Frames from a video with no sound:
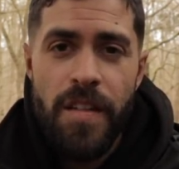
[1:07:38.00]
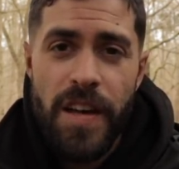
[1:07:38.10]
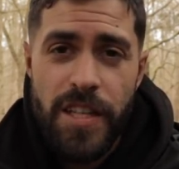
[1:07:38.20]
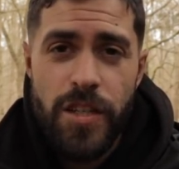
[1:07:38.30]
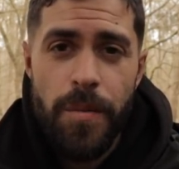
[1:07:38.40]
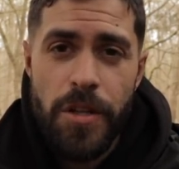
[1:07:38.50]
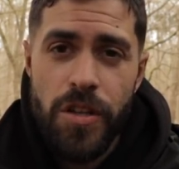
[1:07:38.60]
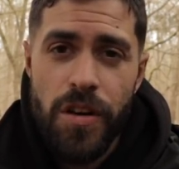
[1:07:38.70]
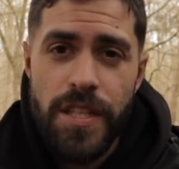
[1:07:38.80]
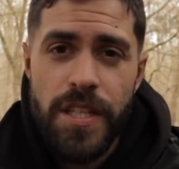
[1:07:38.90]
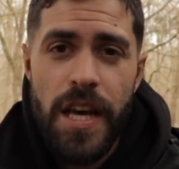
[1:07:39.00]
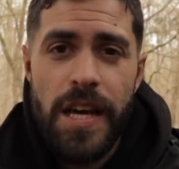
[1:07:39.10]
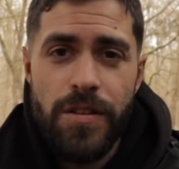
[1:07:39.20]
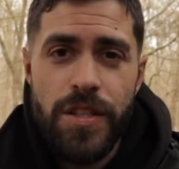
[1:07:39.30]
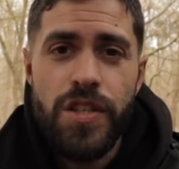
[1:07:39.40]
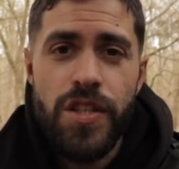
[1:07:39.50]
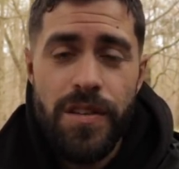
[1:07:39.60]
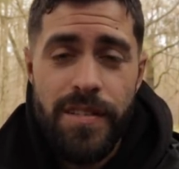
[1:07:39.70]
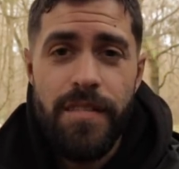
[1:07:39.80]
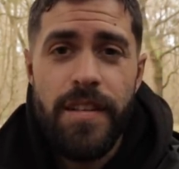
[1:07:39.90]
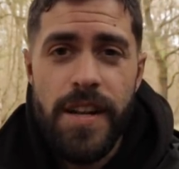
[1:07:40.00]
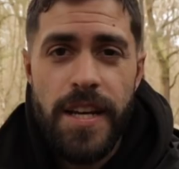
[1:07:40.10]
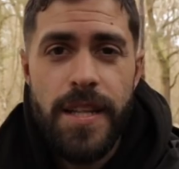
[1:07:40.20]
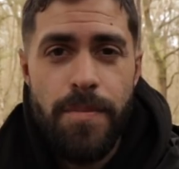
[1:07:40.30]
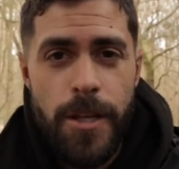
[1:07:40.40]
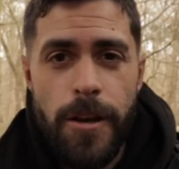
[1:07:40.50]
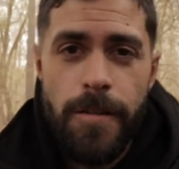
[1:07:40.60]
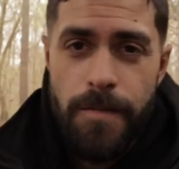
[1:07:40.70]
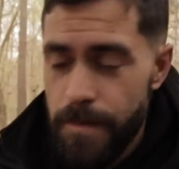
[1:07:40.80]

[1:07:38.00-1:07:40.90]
Thank you so much guys and I'll see you soon in the next episode.